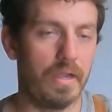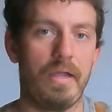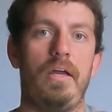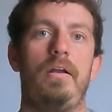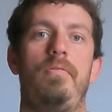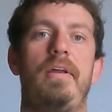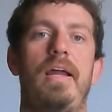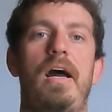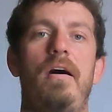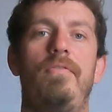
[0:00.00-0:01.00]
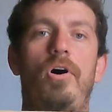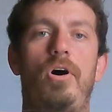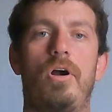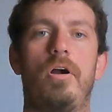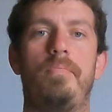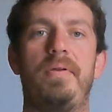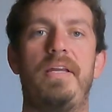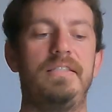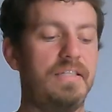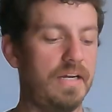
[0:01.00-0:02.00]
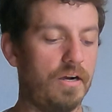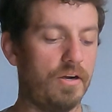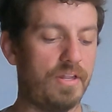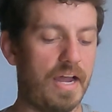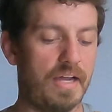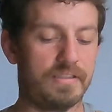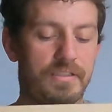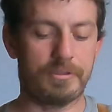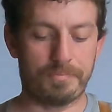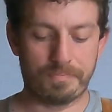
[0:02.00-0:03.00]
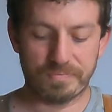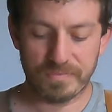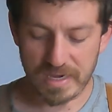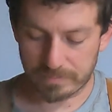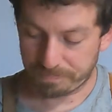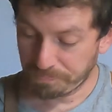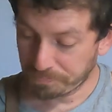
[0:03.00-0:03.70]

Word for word: And we have our piece here that, yeah,